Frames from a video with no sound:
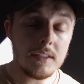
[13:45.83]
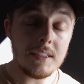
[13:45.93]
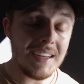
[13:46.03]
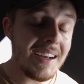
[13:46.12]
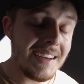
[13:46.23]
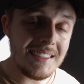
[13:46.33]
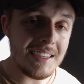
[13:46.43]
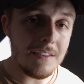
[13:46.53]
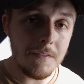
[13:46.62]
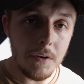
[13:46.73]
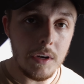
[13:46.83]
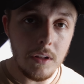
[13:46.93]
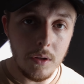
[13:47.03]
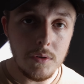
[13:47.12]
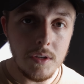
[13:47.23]
designed to get very
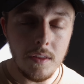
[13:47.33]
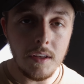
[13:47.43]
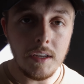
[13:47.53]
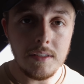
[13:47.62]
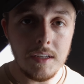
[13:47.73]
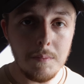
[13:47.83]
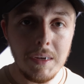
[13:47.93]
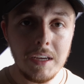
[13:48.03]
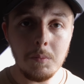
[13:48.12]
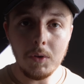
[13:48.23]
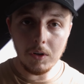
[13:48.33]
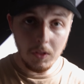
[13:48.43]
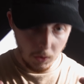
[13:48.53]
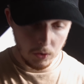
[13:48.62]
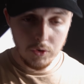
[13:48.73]
close to things and make them look
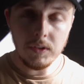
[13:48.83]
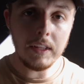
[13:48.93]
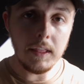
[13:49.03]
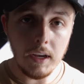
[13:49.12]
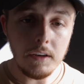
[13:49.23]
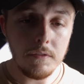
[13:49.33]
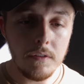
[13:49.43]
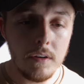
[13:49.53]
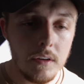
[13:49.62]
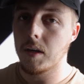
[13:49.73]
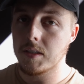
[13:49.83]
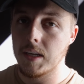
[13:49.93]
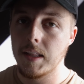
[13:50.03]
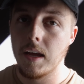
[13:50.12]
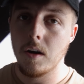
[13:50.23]
larger than life. I
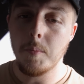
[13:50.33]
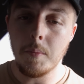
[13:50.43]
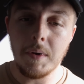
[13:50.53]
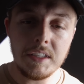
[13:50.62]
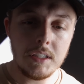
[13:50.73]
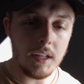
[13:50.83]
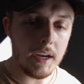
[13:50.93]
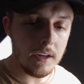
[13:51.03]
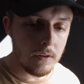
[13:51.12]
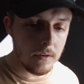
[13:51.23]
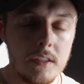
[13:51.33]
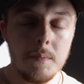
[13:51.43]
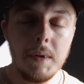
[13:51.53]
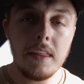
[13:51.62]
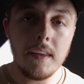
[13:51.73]
set that up on my slider to
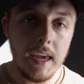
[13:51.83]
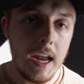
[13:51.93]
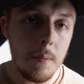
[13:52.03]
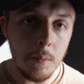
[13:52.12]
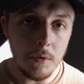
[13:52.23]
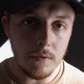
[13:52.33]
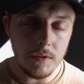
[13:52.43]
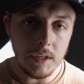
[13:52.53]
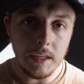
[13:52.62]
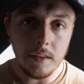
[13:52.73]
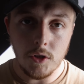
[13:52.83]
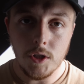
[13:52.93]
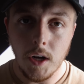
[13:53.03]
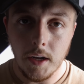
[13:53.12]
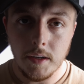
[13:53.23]
make the camera move to get the
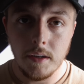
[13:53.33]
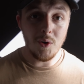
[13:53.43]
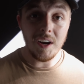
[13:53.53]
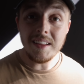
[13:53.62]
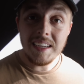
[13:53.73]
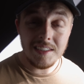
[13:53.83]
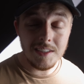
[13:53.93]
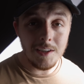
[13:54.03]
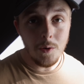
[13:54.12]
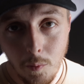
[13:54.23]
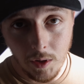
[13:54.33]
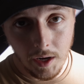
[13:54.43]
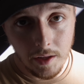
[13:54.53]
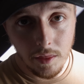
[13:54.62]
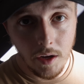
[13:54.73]
shot, or at least what
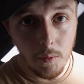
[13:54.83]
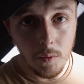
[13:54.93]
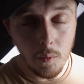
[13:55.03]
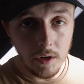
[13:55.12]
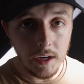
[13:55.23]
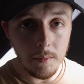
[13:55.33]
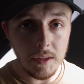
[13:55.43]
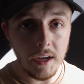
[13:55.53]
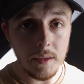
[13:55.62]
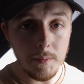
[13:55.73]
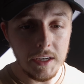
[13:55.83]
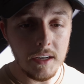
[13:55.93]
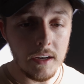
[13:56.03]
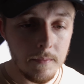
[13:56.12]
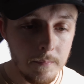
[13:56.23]
I thought would work at the
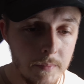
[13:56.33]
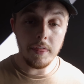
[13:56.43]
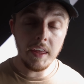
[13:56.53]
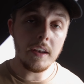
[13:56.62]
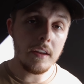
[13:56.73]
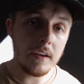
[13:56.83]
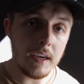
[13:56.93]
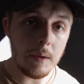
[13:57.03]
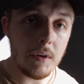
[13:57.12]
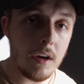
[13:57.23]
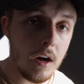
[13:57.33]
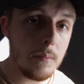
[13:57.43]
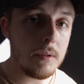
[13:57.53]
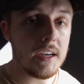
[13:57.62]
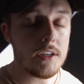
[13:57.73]
beginning. Then came the
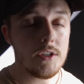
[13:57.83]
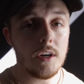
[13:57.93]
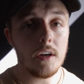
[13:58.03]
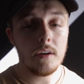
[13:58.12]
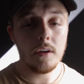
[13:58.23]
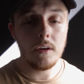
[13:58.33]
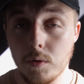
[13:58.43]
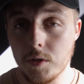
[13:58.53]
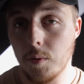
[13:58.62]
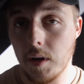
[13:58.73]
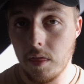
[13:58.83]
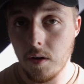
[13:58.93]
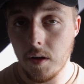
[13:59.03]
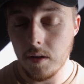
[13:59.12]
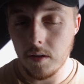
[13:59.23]
complex shot, or so I thought.